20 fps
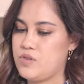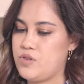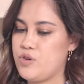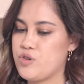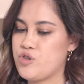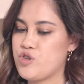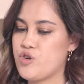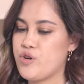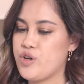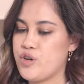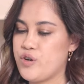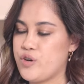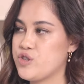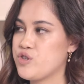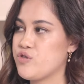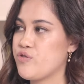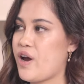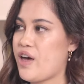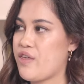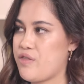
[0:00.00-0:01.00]

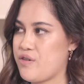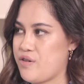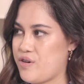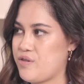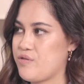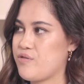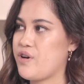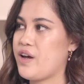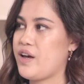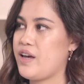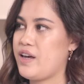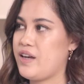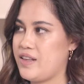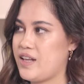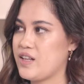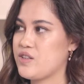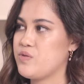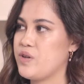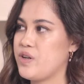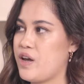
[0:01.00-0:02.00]
Triggers, right?
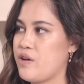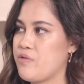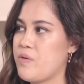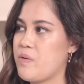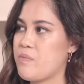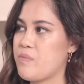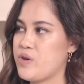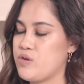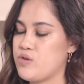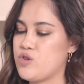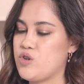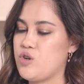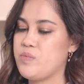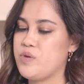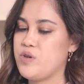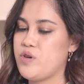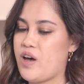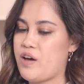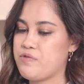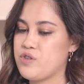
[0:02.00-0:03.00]
That's what I remember you
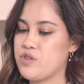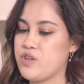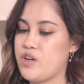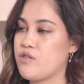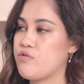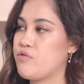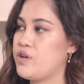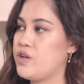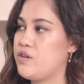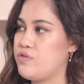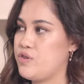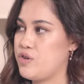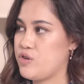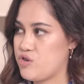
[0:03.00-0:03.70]
told me. You have to get rid of your